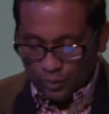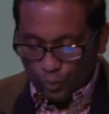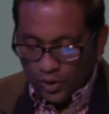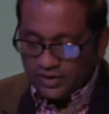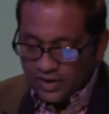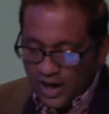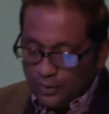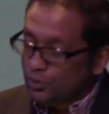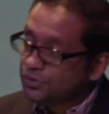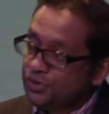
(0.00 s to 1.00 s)
What
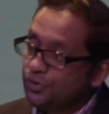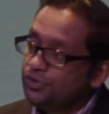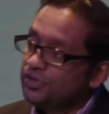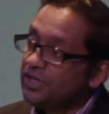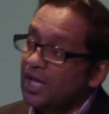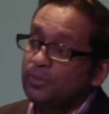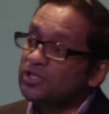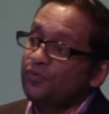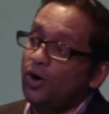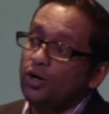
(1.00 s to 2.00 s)
God will do to them
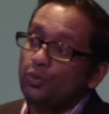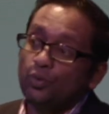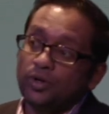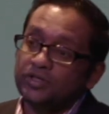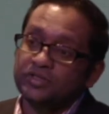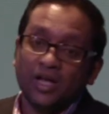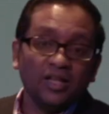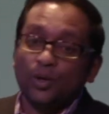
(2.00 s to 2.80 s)
is far worse